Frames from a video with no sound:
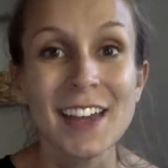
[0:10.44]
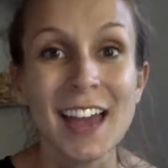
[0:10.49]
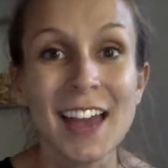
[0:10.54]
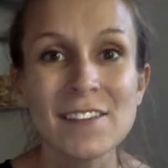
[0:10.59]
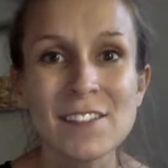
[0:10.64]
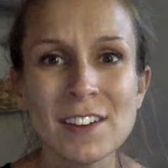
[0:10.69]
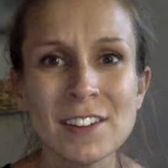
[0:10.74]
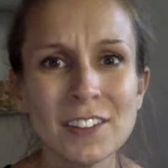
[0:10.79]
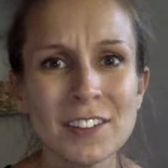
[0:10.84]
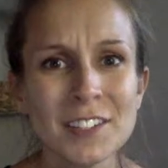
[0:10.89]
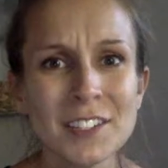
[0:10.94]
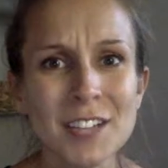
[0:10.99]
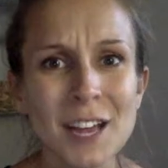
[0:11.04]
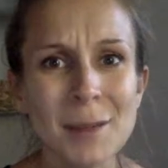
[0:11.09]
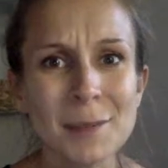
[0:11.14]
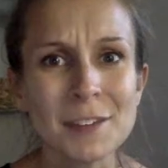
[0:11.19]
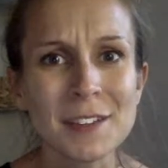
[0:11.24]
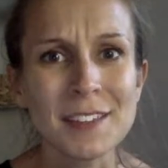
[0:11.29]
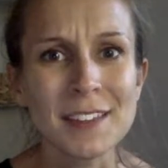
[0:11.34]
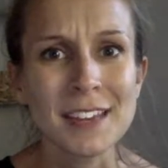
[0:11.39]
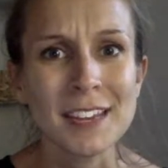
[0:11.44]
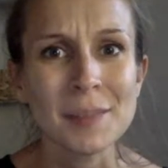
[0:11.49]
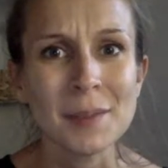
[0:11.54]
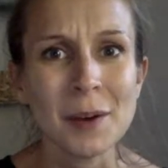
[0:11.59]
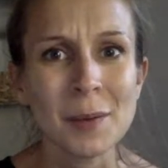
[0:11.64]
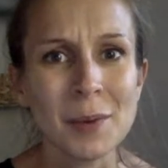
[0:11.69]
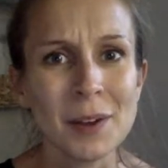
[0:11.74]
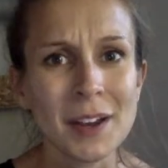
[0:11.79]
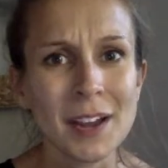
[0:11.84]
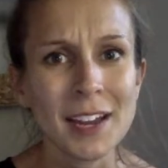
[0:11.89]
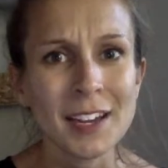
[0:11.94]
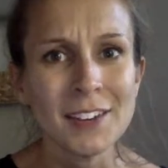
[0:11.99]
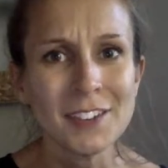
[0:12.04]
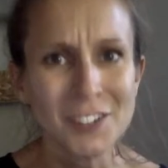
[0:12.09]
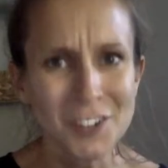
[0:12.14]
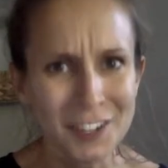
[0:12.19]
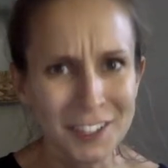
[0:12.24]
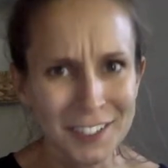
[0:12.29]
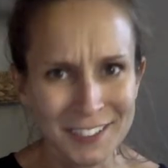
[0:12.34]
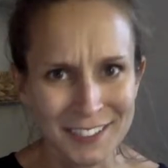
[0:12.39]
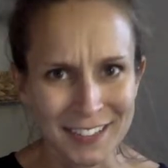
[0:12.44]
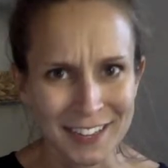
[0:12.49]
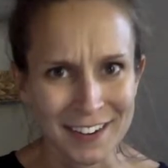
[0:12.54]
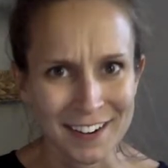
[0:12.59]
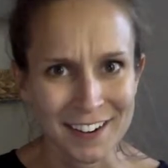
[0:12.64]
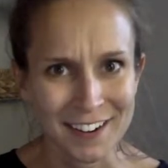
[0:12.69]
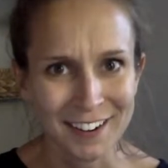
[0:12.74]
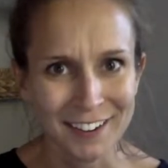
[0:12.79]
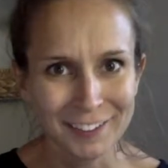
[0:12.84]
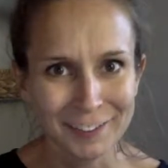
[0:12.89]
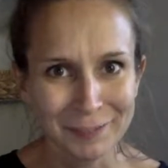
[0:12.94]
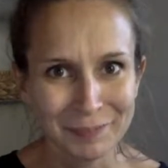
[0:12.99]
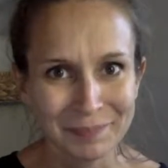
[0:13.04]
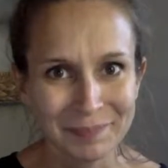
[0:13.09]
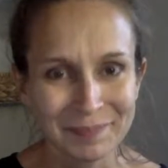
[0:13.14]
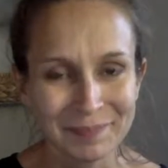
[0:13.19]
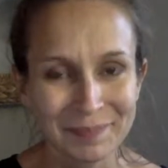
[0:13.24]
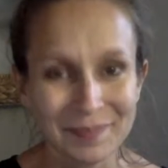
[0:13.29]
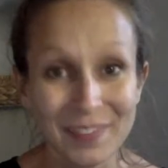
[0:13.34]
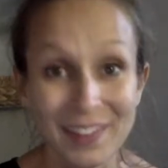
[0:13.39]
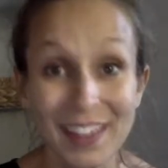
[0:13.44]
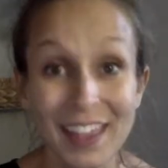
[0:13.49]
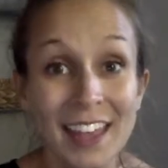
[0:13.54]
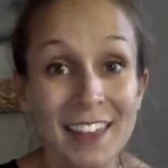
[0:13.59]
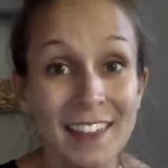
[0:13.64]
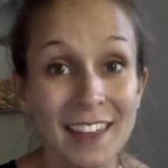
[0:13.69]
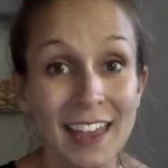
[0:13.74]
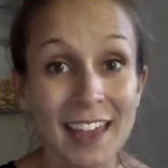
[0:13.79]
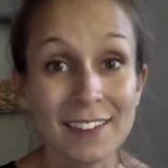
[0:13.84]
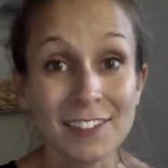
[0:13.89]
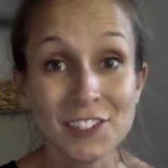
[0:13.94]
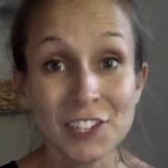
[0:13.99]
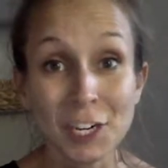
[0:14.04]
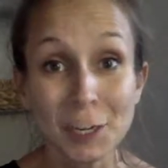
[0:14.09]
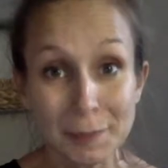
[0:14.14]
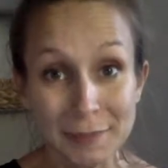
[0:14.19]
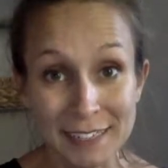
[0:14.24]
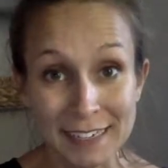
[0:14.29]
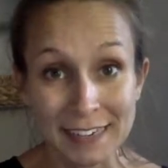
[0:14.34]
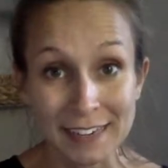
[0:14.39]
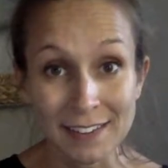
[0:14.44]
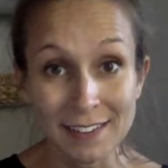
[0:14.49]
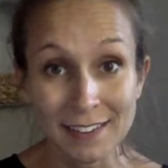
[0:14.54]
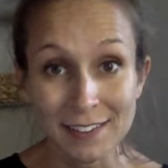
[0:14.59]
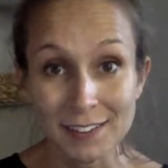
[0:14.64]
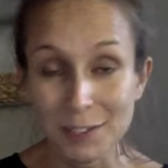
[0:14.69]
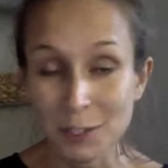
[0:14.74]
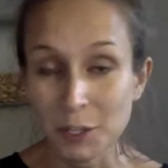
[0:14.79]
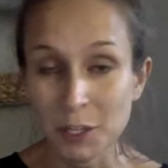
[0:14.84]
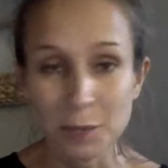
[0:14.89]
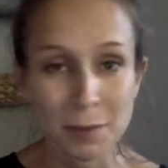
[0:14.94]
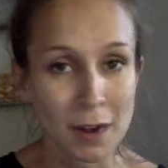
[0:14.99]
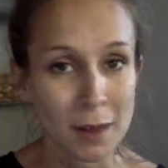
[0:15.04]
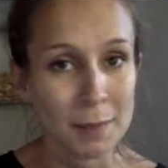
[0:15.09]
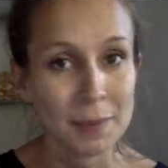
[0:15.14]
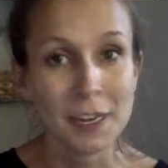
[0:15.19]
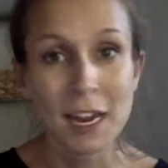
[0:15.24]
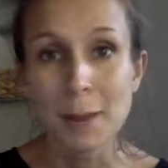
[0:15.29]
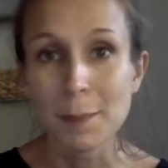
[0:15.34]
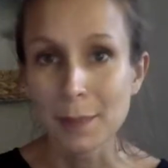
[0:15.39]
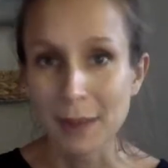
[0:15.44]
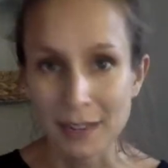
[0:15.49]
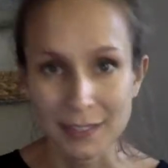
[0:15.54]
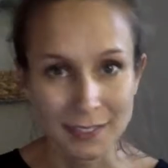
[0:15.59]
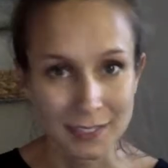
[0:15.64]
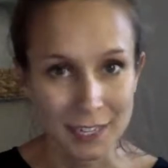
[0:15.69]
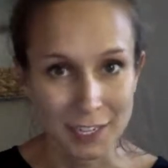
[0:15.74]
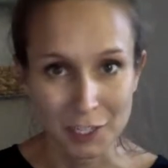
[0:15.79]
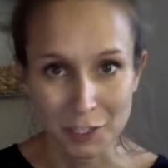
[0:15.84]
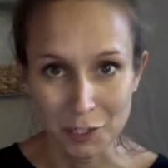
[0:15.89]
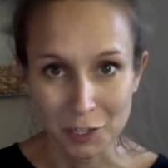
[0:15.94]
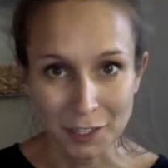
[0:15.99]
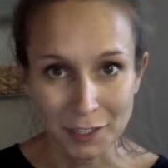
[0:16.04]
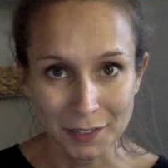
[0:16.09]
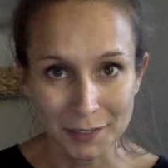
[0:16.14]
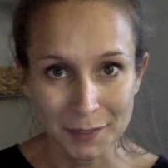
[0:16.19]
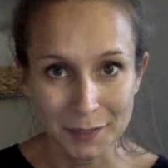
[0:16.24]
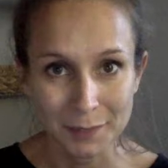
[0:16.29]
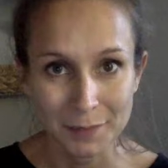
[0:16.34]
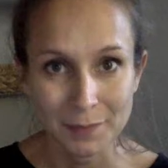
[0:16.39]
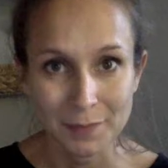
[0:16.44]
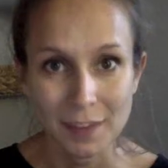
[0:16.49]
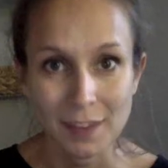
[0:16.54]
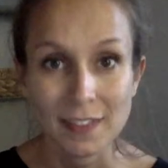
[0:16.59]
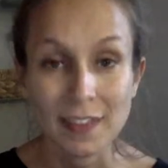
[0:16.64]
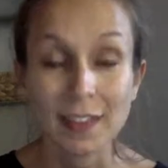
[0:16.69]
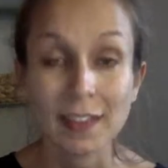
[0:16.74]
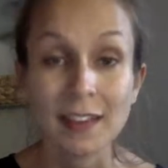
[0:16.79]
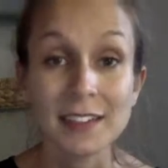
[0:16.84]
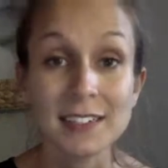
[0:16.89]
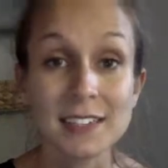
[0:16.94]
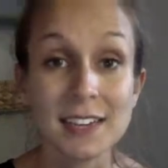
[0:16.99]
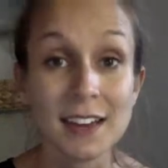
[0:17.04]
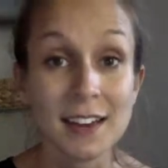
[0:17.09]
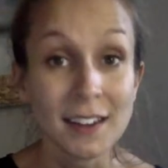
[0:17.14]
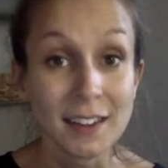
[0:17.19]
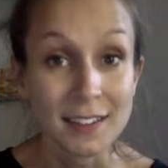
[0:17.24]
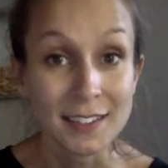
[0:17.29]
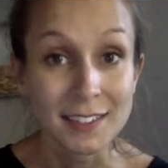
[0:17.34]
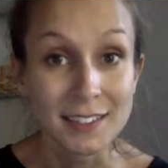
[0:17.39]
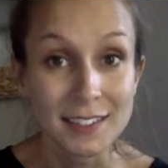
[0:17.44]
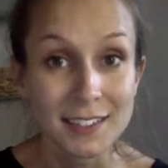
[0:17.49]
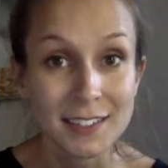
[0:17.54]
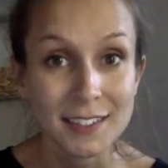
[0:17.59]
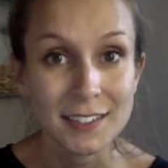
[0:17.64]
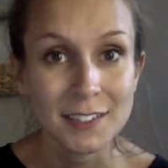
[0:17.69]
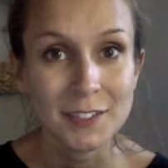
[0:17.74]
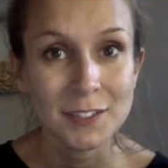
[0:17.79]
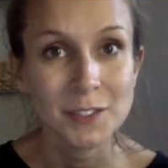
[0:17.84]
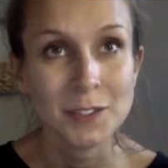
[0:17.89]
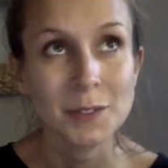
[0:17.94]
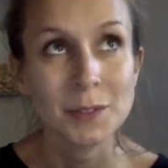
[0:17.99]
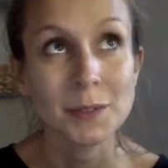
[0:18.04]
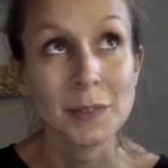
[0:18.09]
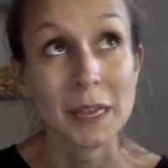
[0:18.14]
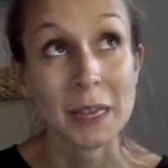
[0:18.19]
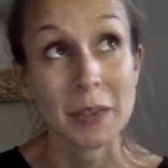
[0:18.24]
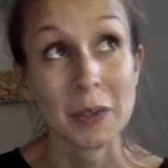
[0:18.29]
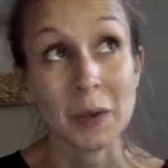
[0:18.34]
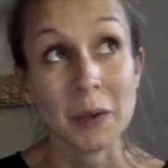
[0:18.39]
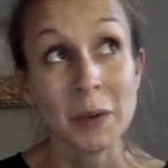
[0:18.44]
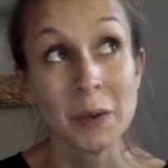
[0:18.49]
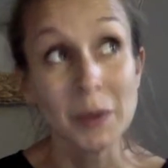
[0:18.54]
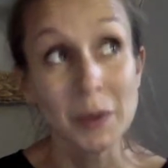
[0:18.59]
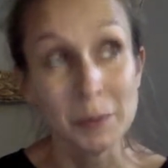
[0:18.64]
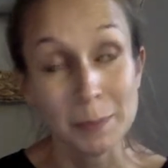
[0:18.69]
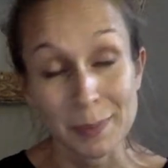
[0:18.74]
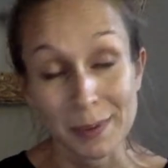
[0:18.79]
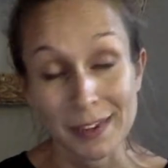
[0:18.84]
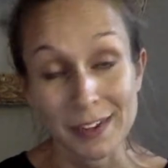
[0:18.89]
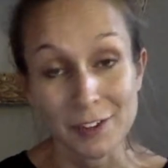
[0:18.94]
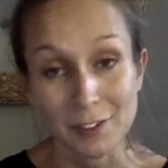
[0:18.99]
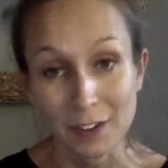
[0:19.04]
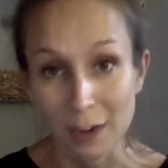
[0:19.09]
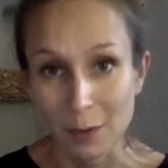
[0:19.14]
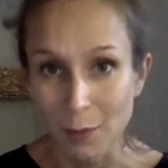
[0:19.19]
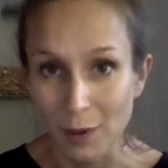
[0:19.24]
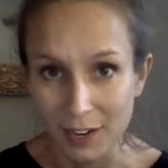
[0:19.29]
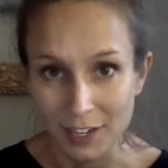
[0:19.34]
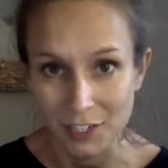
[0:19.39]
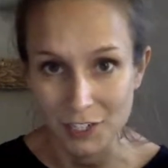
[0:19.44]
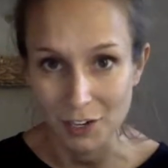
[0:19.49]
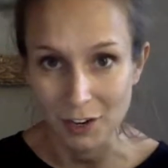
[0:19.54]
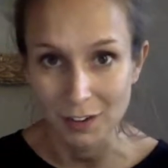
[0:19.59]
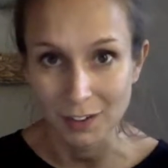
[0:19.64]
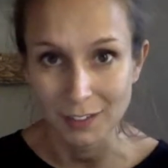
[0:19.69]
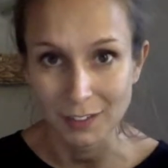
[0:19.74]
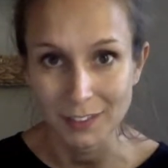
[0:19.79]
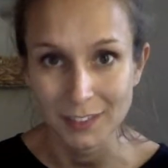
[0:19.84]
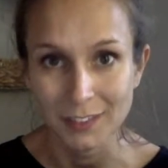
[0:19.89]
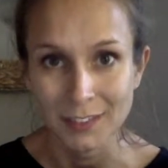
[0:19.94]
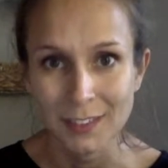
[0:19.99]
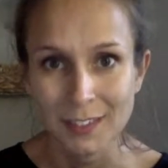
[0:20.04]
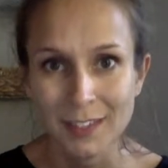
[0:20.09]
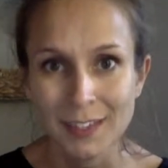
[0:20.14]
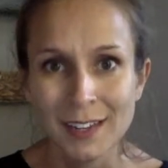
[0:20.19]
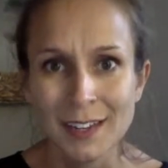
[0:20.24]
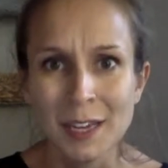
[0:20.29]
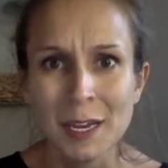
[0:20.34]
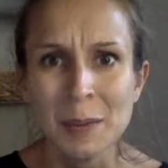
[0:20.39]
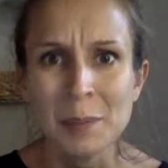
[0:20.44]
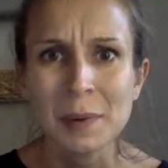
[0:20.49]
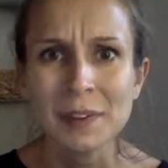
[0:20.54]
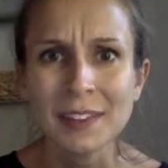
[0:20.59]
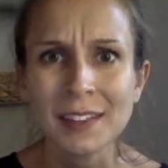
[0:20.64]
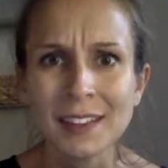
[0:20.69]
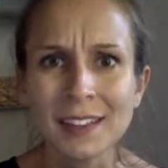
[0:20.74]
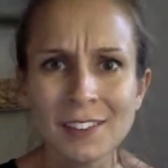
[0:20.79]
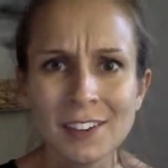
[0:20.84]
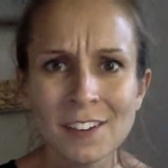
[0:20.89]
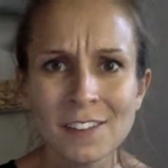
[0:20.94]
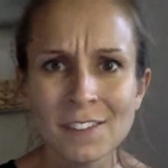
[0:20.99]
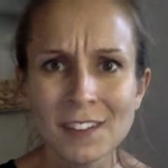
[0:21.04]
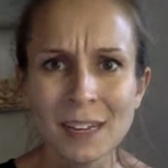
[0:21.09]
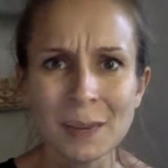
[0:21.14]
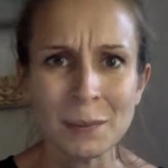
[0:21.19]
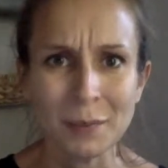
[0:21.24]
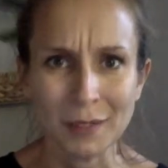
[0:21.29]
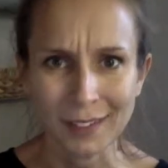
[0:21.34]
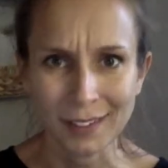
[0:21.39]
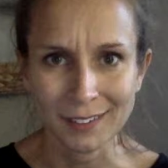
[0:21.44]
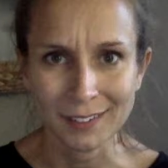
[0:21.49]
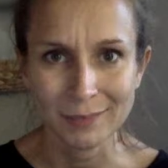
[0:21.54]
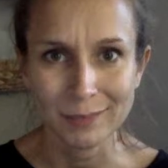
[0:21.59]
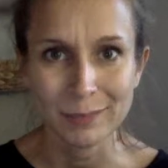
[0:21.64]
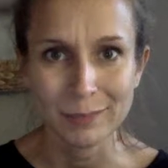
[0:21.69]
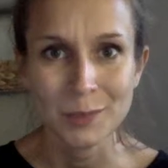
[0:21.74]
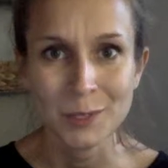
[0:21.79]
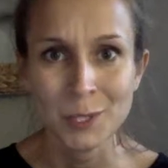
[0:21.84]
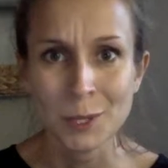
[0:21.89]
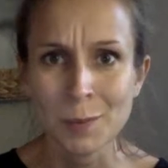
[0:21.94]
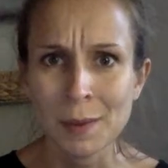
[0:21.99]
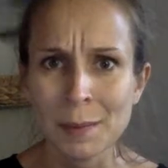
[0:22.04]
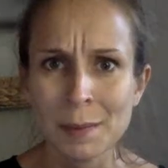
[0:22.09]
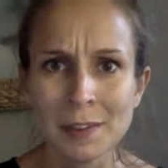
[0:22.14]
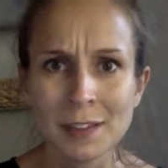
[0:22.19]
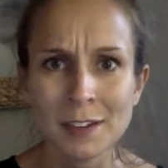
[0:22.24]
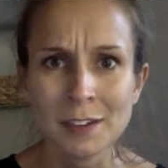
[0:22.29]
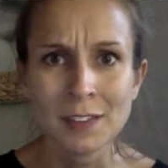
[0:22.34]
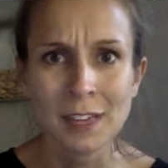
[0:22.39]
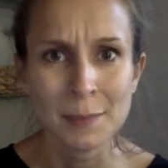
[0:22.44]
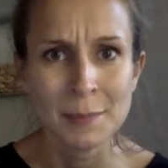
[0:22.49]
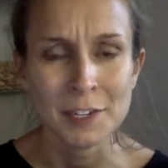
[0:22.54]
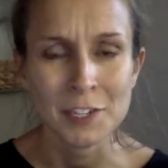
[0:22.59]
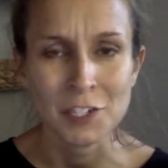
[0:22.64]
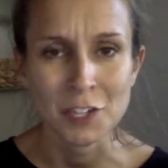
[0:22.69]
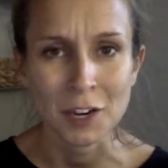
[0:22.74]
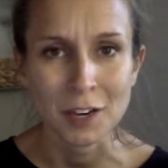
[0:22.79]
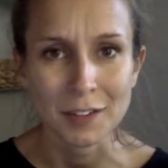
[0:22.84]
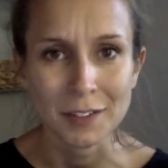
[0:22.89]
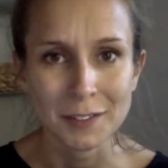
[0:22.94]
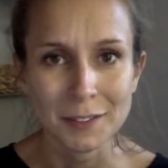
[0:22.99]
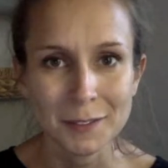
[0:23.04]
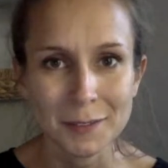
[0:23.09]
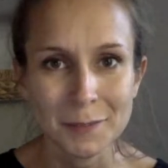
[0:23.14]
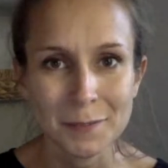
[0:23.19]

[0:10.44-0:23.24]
Have you ever stopped to think about what kind of sharks they are? They have sharp teeth, so they're probably not basking sharks. They like to hunt. They could be great white sharks. But they live in a family, so maybe they're lemon sharks.